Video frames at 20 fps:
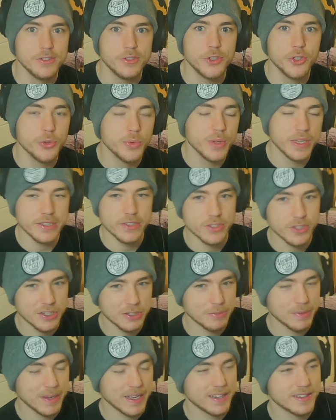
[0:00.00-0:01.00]
Doing
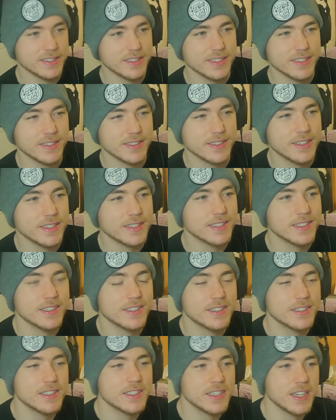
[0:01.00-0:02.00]
salt baths isn't
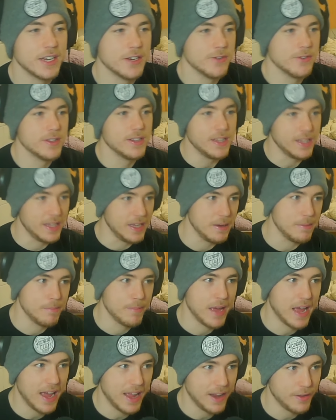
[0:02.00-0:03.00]
necessarily a
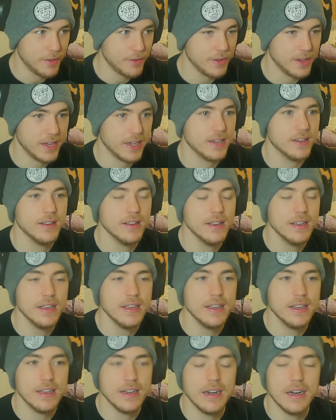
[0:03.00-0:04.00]
bad thing.
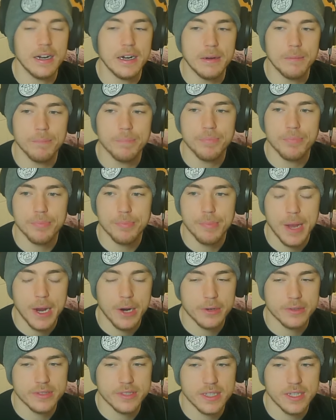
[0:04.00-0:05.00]

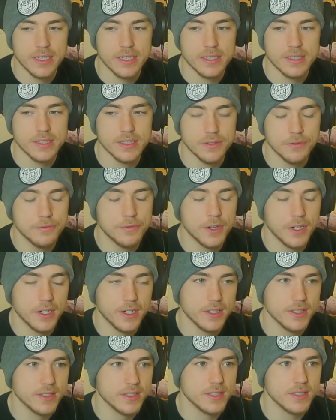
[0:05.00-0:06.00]
Parasites and
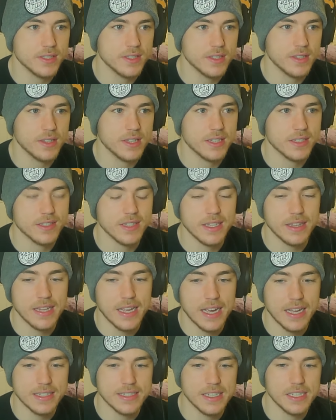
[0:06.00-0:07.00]
funguses and things like
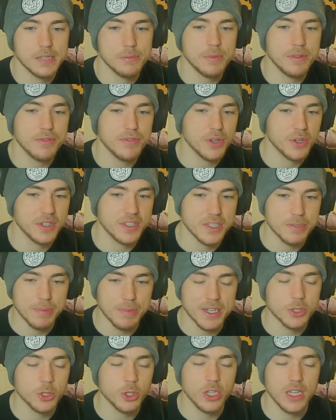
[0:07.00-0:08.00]
that tend to be very
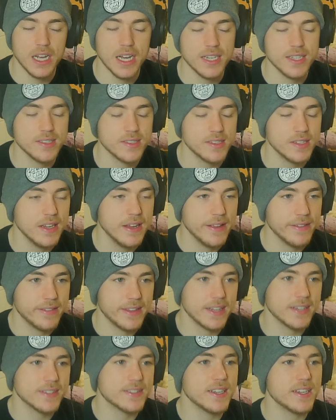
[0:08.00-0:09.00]
specialized.
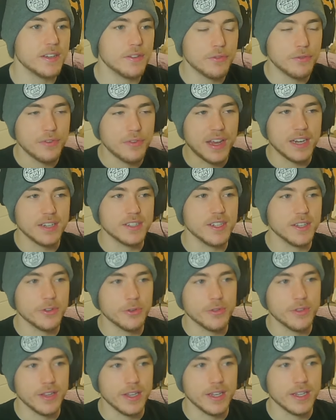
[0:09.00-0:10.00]
Things that infect other
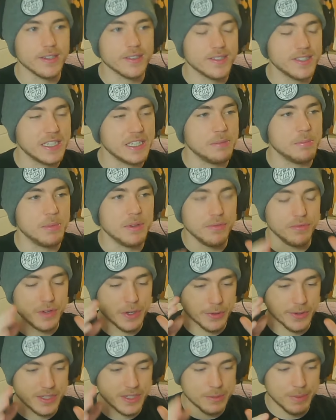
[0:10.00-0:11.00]
things tend to be
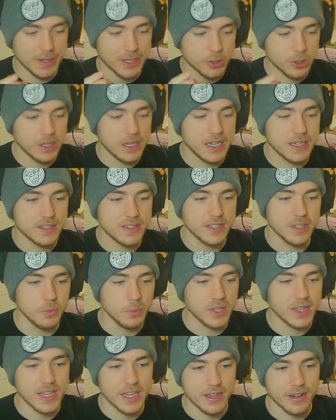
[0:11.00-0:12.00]
very specialized in
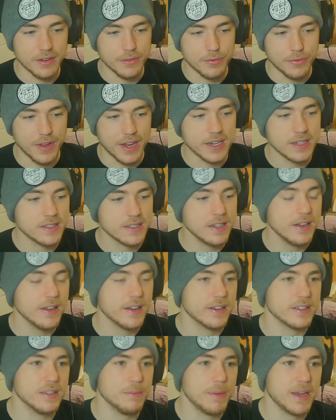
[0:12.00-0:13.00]
what they infect
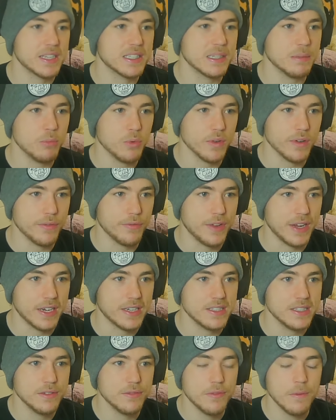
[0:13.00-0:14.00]
because it makes them more
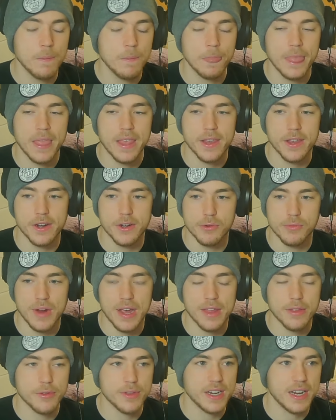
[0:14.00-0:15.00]
effective. You know,
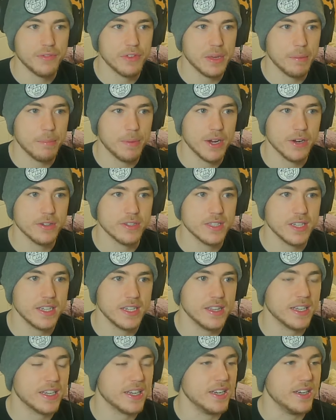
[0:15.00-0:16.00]
rather than having a
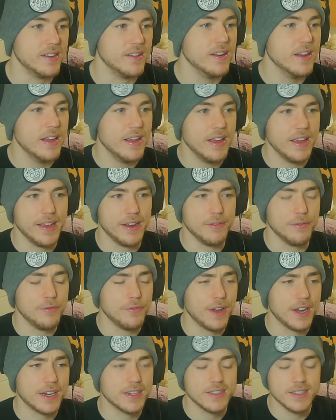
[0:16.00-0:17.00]
parasite that can
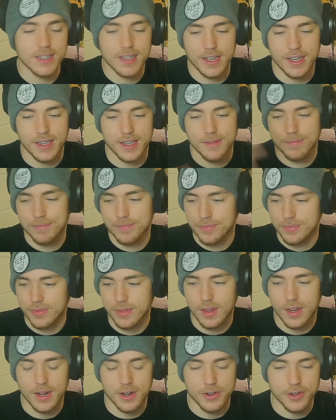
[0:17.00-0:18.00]
infect like,
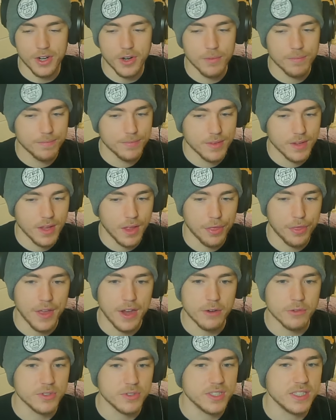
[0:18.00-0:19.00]
I don't know,
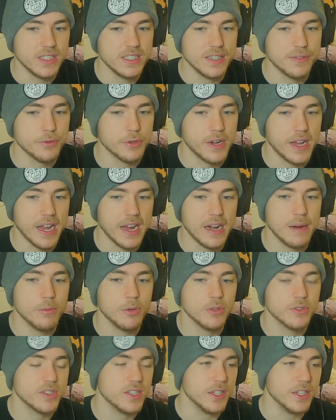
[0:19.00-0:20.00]
1,000 different
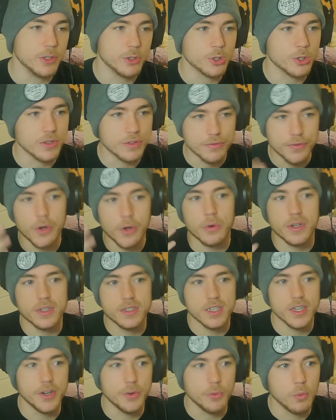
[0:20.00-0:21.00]
animals, they usually
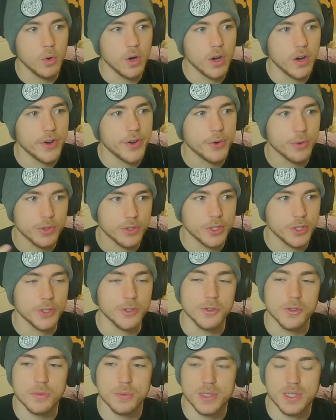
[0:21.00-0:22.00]
focus on one or
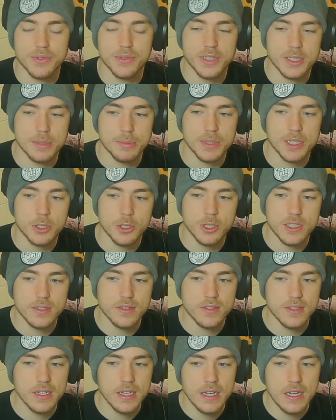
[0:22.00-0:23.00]
two specific
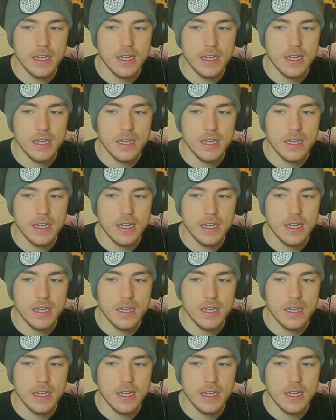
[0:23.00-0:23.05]
species.